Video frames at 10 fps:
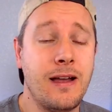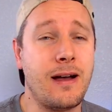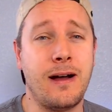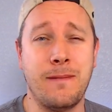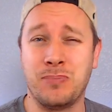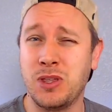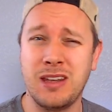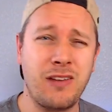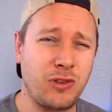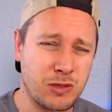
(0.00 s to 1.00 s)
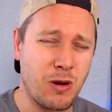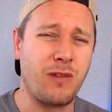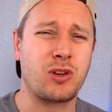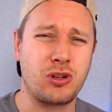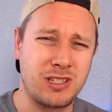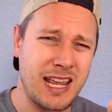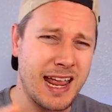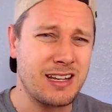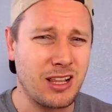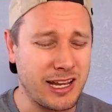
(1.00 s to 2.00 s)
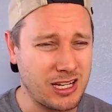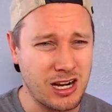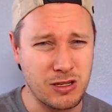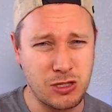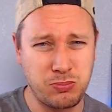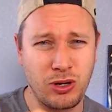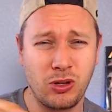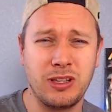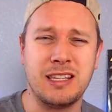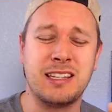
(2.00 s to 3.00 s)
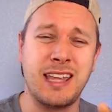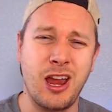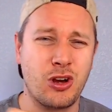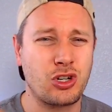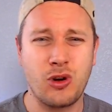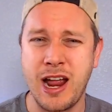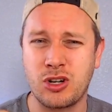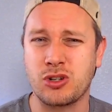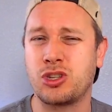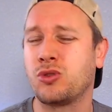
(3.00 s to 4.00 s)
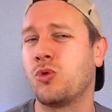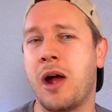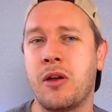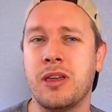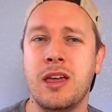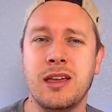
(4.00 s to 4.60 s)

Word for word: Um, the Netflix Marvel shows tend to like kind of sprinkle in these character actors throughout